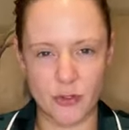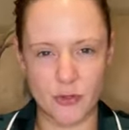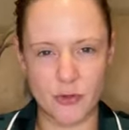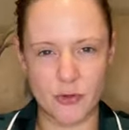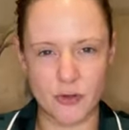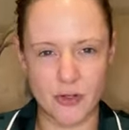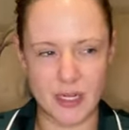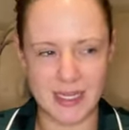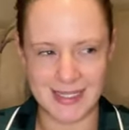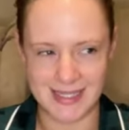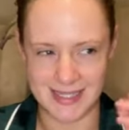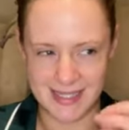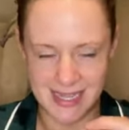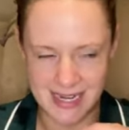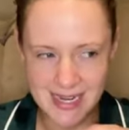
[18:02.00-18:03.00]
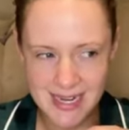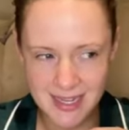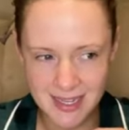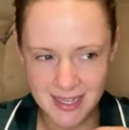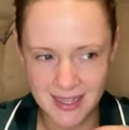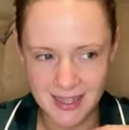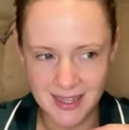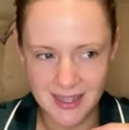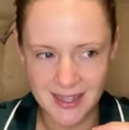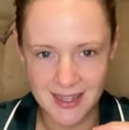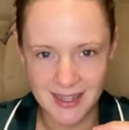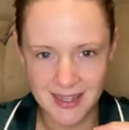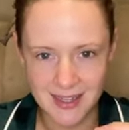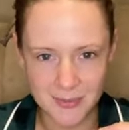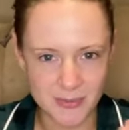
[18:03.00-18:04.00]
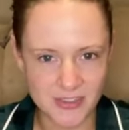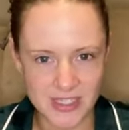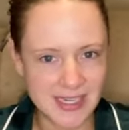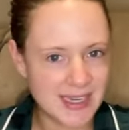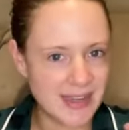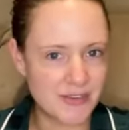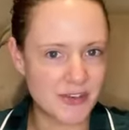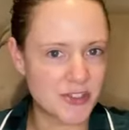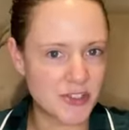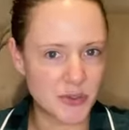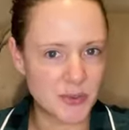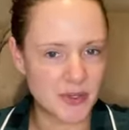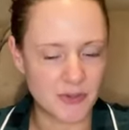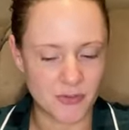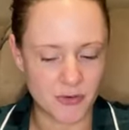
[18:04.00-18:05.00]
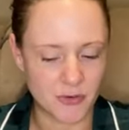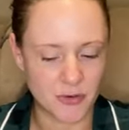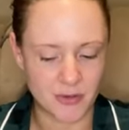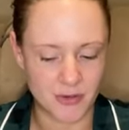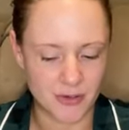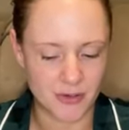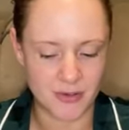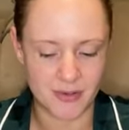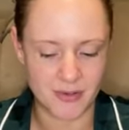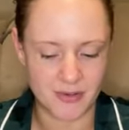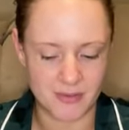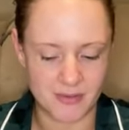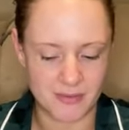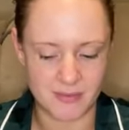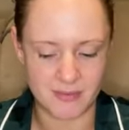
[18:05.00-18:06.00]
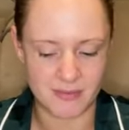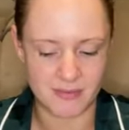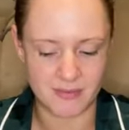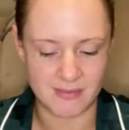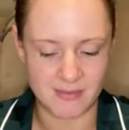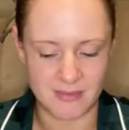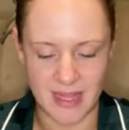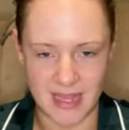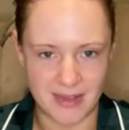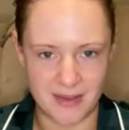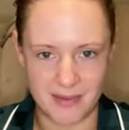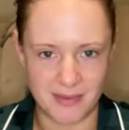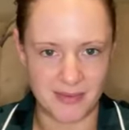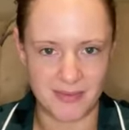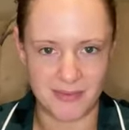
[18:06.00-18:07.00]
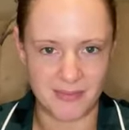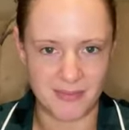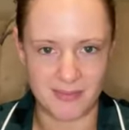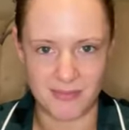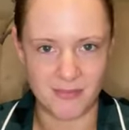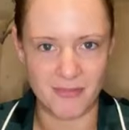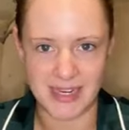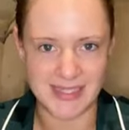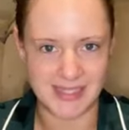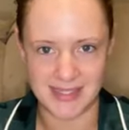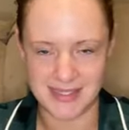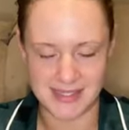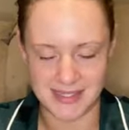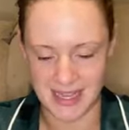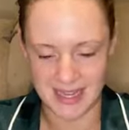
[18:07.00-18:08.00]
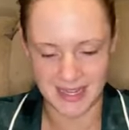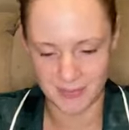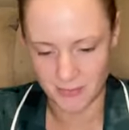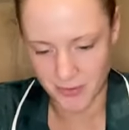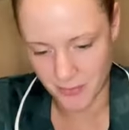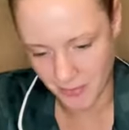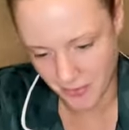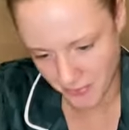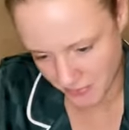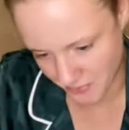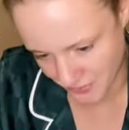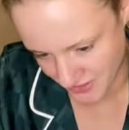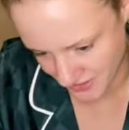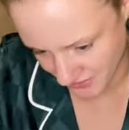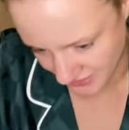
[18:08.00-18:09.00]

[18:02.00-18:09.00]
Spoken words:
your aesthetic. She didn't even do it for, like, reasons. Like, what was the